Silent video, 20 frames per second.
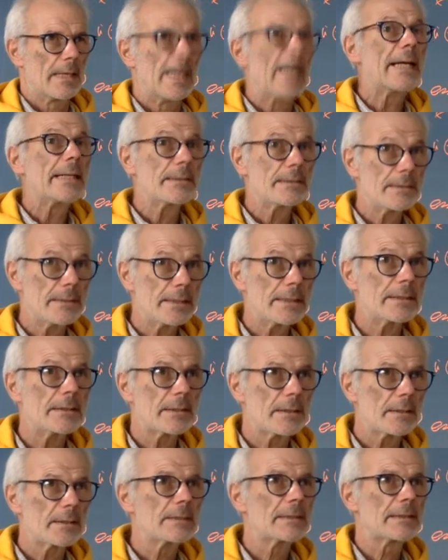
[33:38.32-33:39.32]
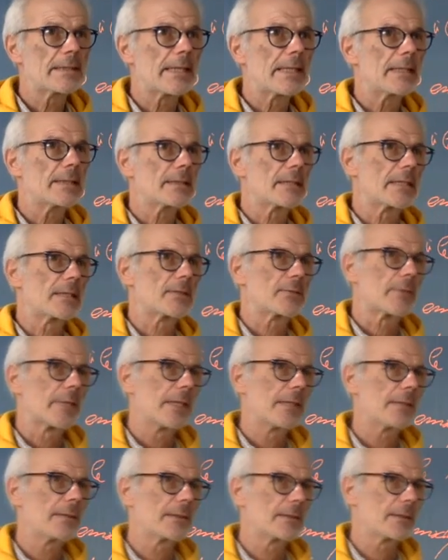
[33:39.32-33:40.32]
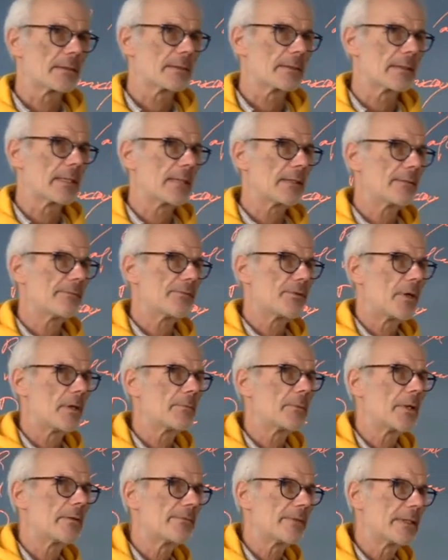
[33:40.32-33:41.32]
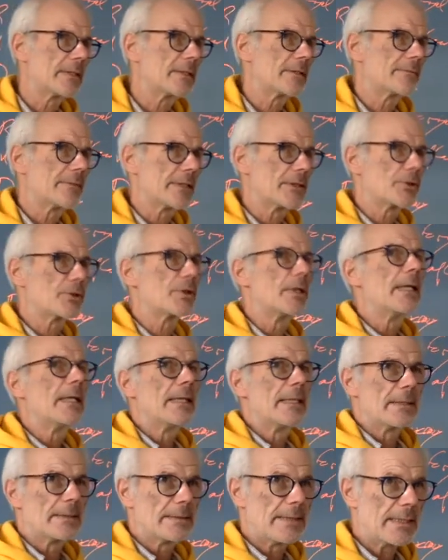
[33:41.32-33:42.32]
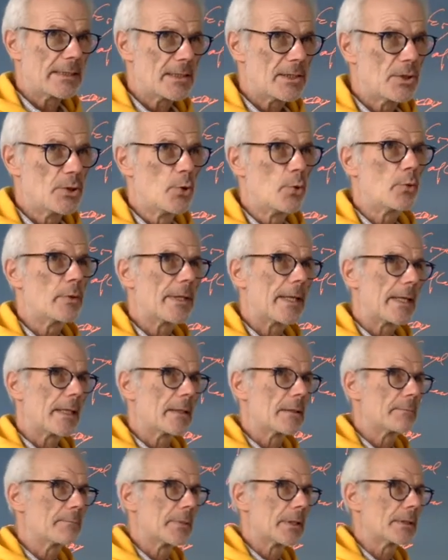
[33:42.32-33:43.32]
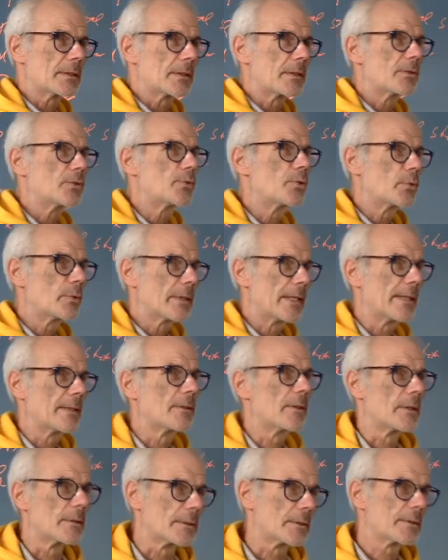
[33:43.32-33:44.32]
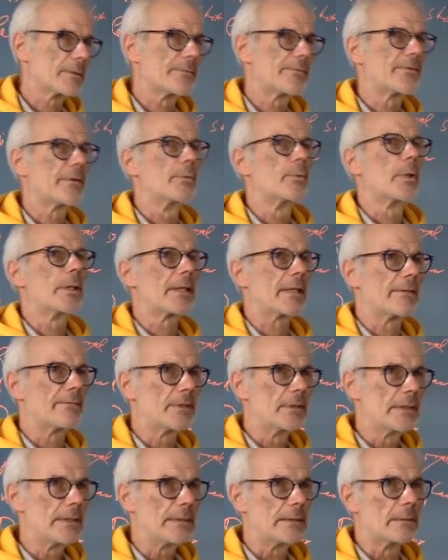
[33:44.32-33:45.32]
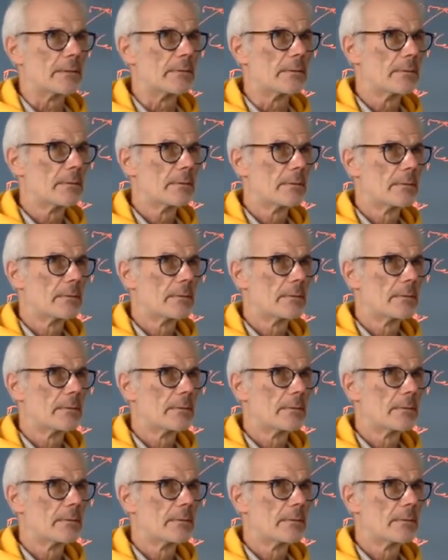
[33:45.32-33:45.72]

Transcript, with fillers: And it says as well, this is another form of intervention, yes, you can, but you cannot, for whatever reason.